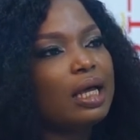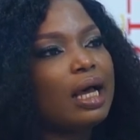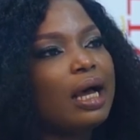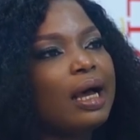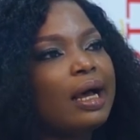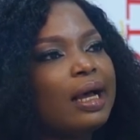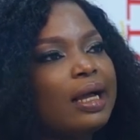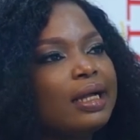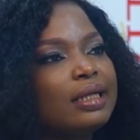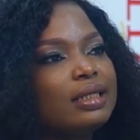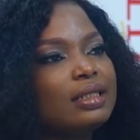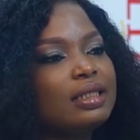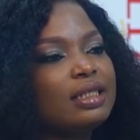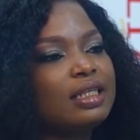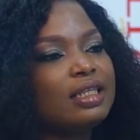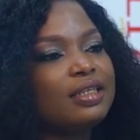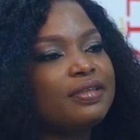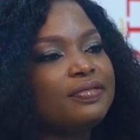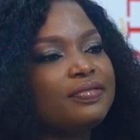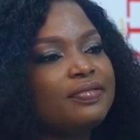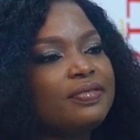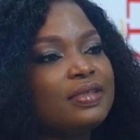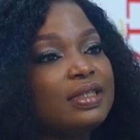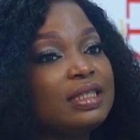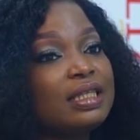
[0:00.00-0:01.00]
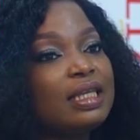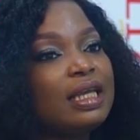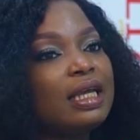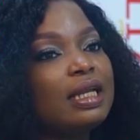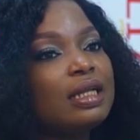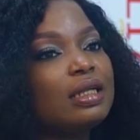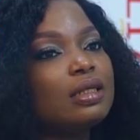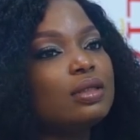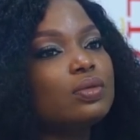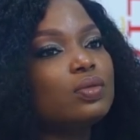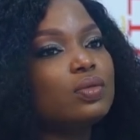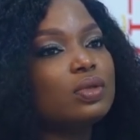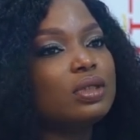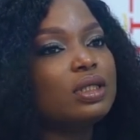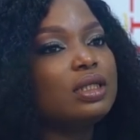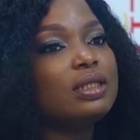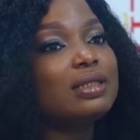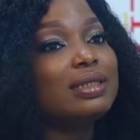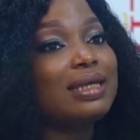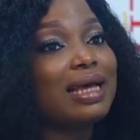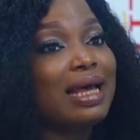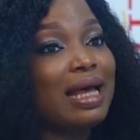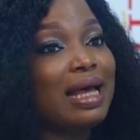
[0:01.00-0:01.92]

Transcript: And if scaling will need to